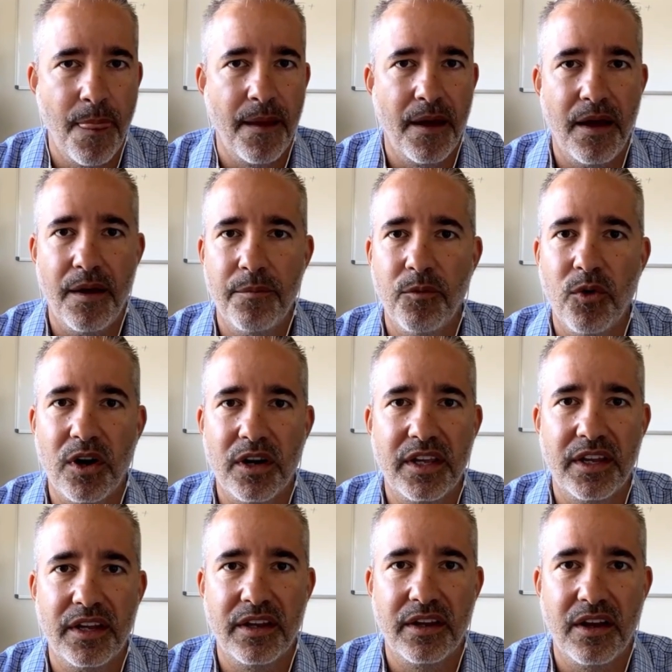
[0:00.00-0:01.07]
I'm
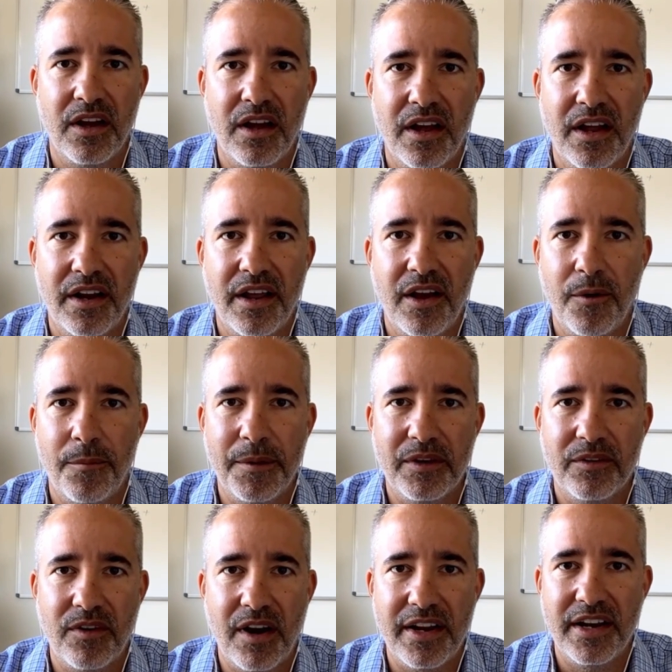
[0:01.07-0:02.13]
working on helping
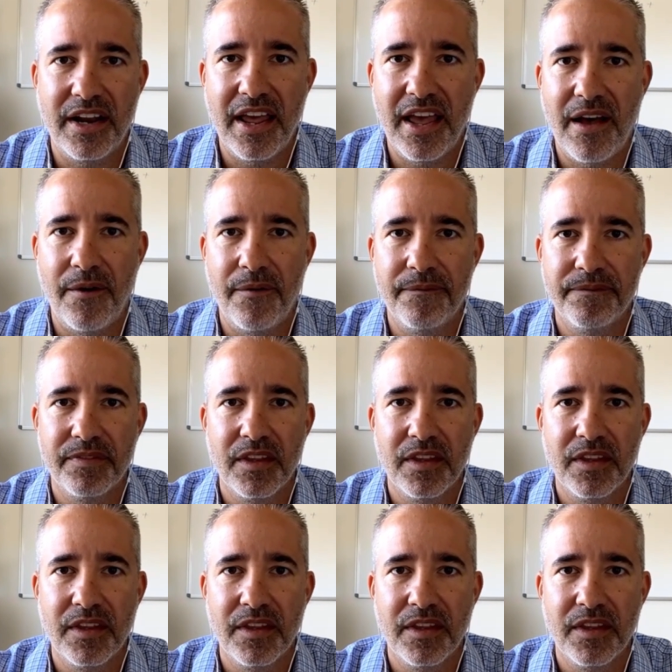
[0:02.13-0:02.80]
right now.